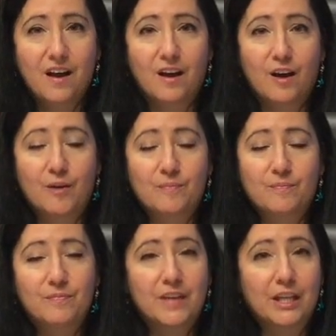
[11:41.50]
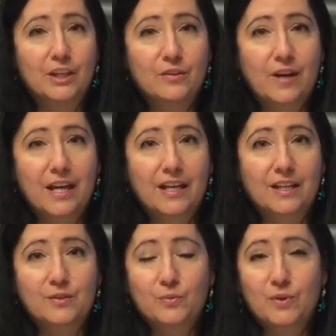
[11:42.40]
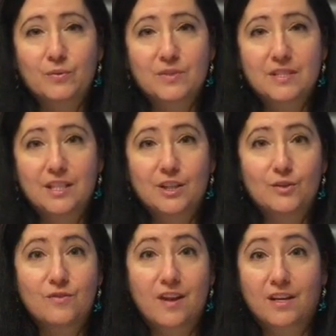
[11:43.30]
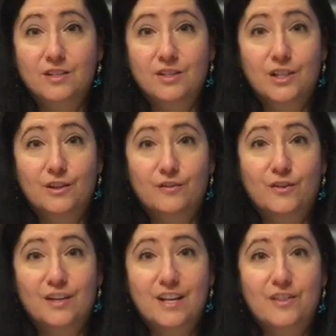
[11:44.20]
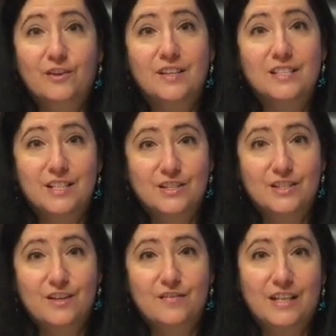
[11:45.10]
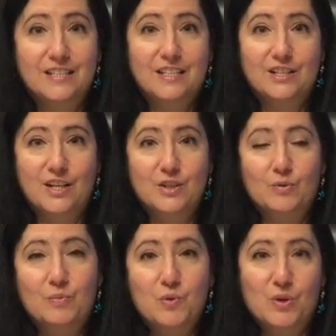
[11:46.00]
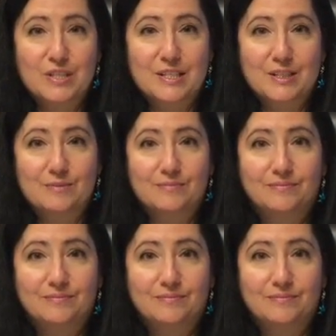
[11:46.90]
Thank you, and we will see you next year for another edition of Nancy Jester Reports.